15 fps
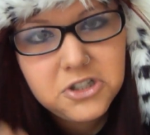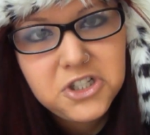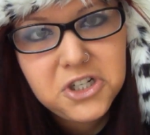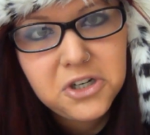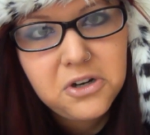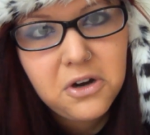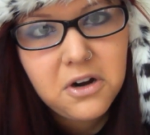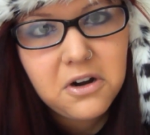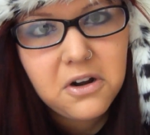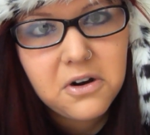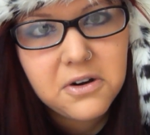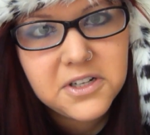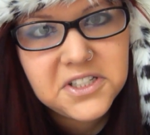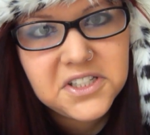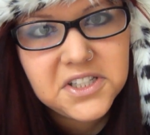Sugar
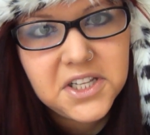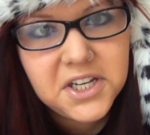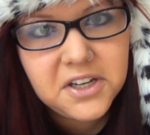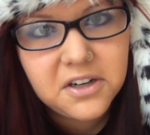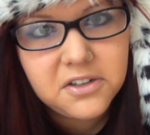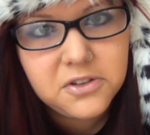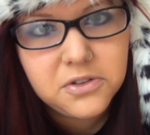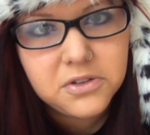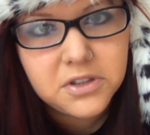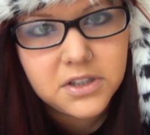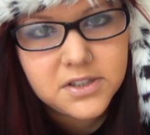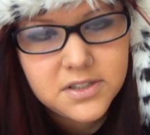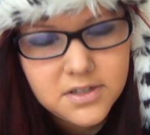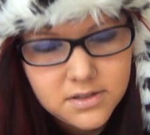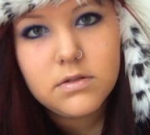or
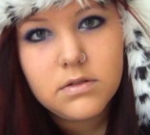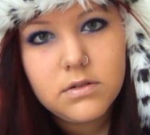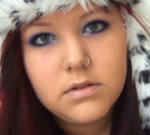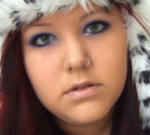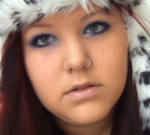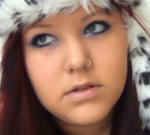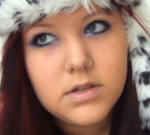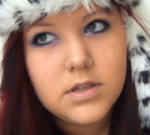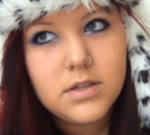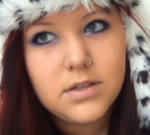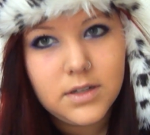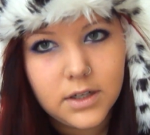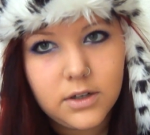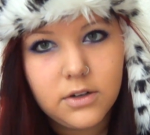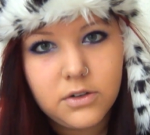snickerdoodles?
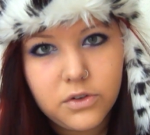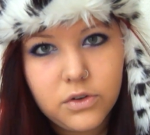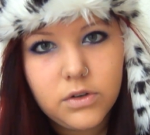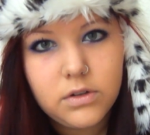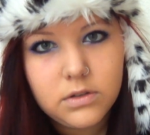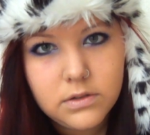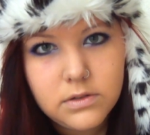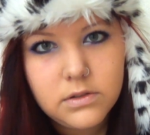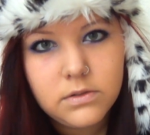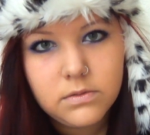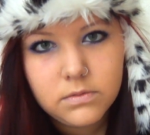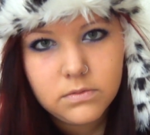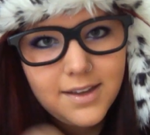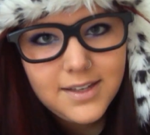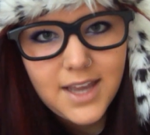Snickerdoodles.
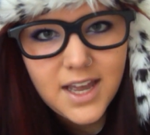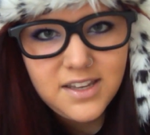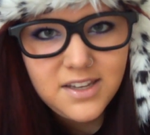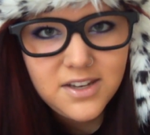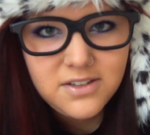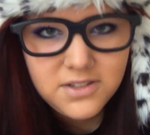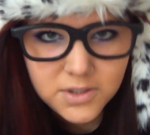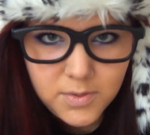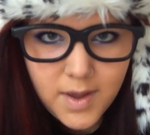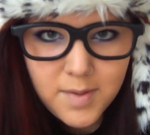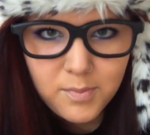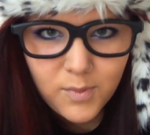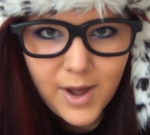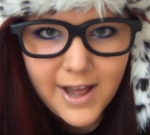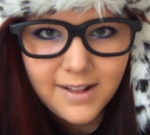Can you
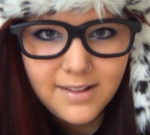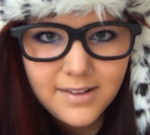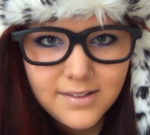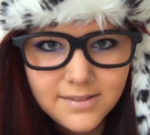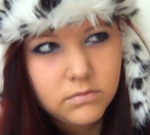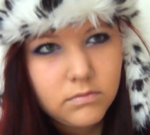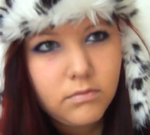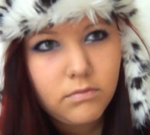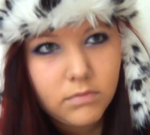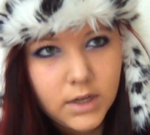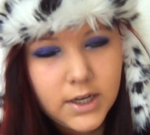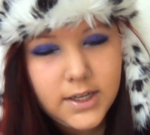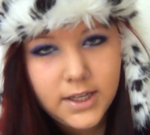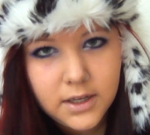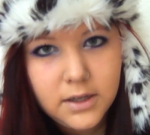swim well?
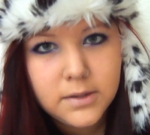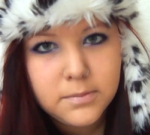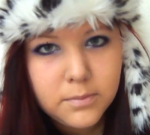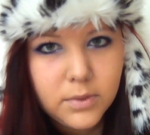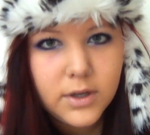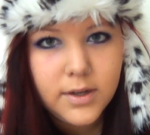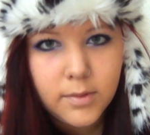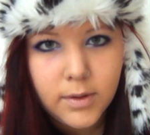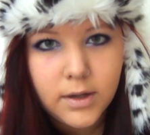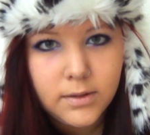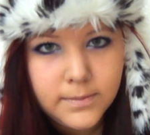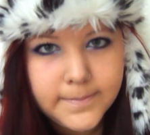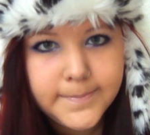Yeah, pretty well.